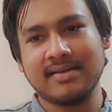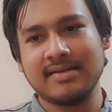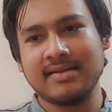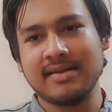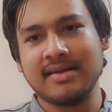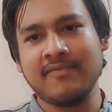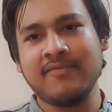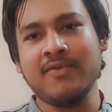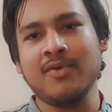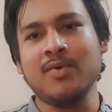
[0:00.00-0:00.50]

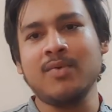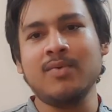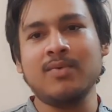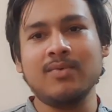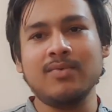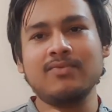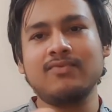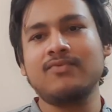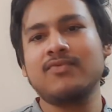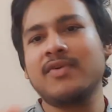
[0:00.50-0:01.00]
If you
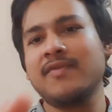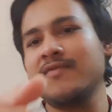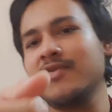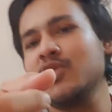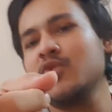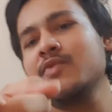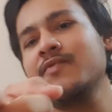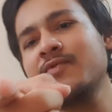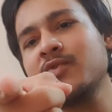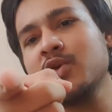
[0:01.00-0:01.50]

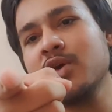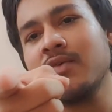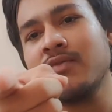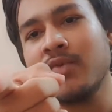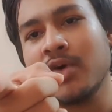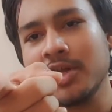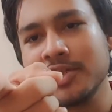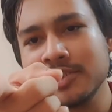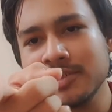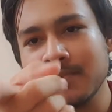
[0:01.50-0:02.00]
have
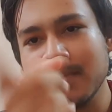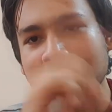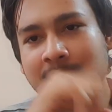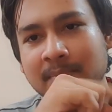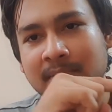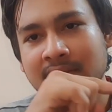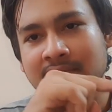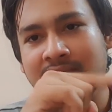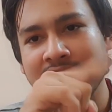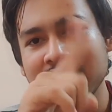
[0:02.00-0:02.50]
watched my
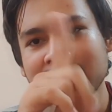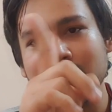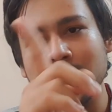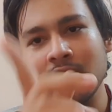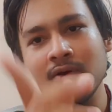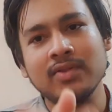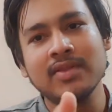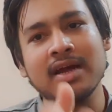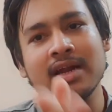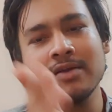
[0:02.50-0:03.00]
previous
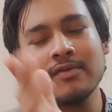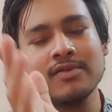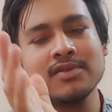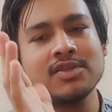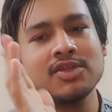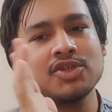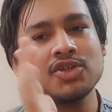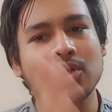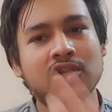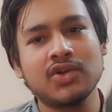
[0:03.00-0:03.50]
video, that was a
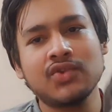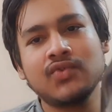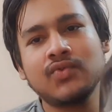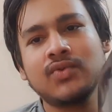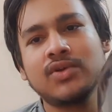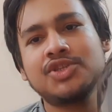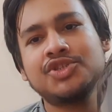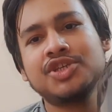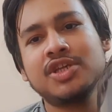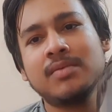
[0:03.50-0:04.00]
shot through a
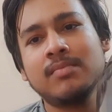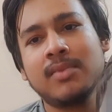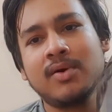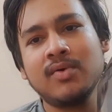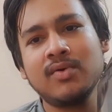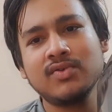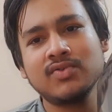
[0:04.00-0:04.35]
chin mount.